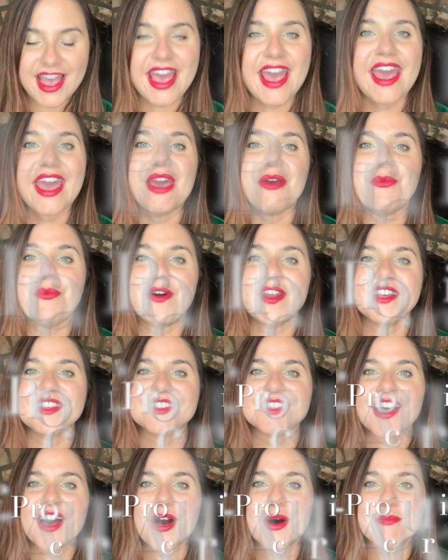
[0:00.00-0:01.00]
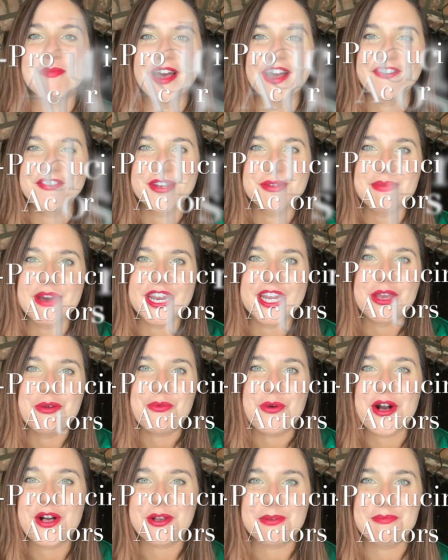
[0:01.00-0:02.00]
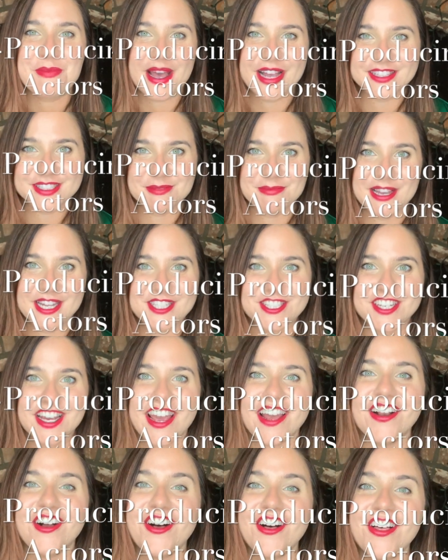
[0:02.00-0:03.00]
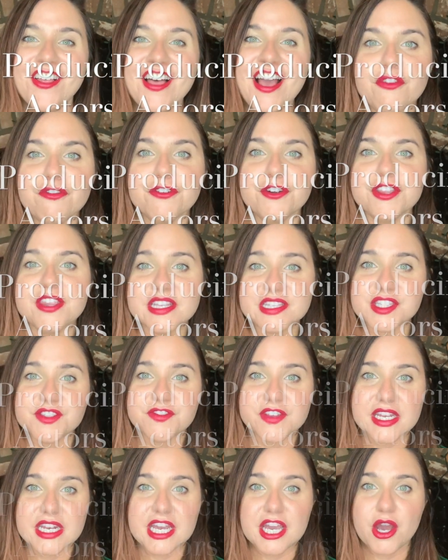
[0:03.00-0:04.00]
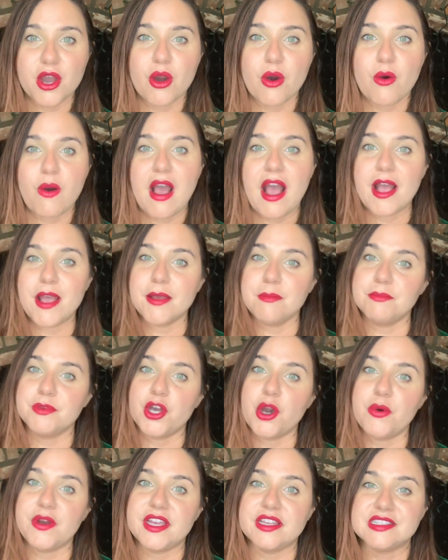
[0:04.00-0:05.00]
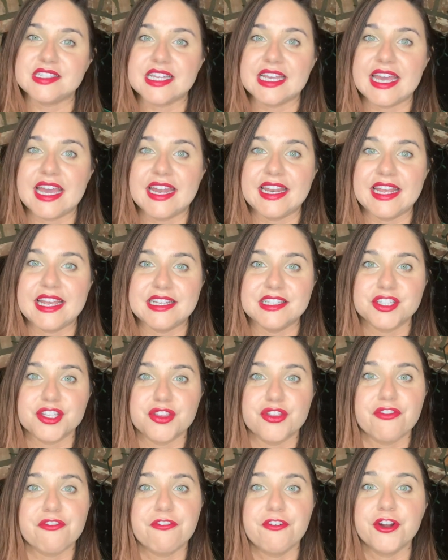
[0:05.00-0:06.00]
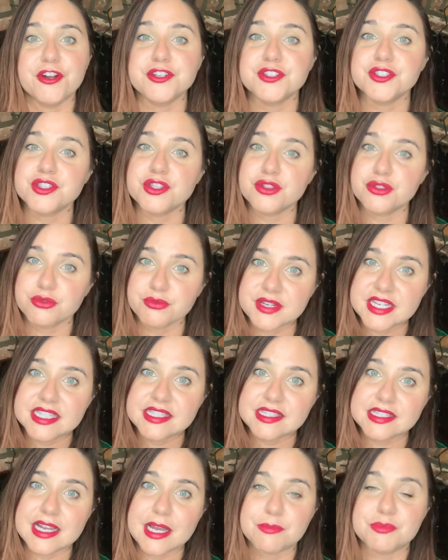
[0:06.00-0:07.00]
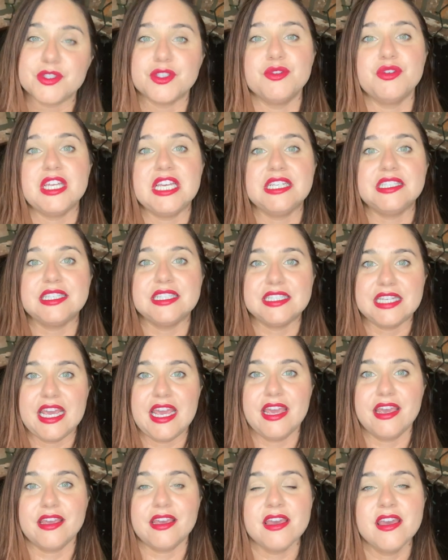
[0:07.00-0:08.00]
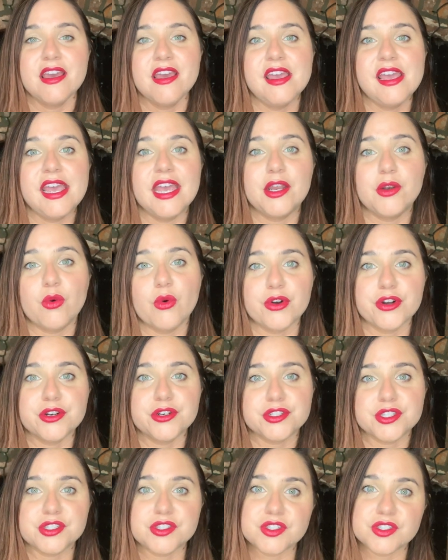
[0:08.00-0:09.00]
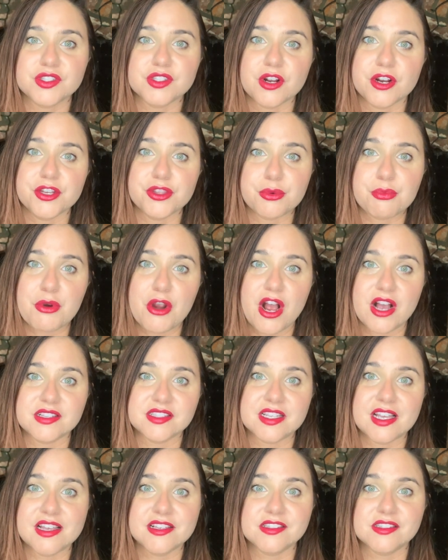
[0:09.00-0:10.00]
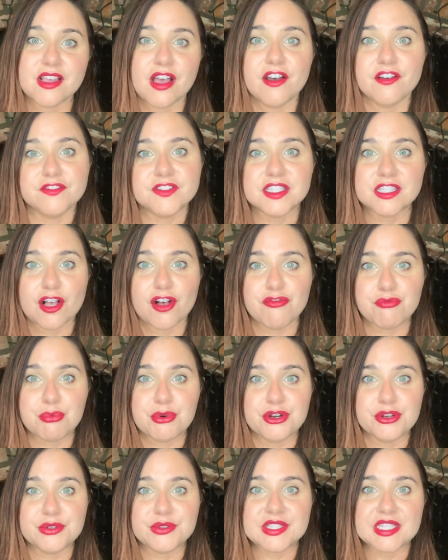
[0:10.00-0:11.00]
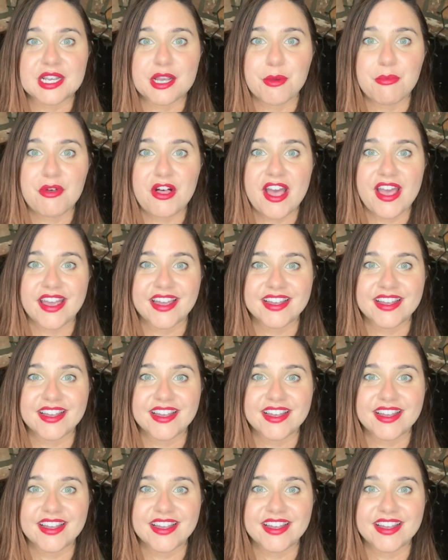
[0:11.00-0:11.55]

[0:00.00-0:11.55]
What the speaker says: Hey, what is up everybody? Welcome back to my channel. For this video, I'm going to get into the first 3 steps you need to take in order to start the process of self-producing a play.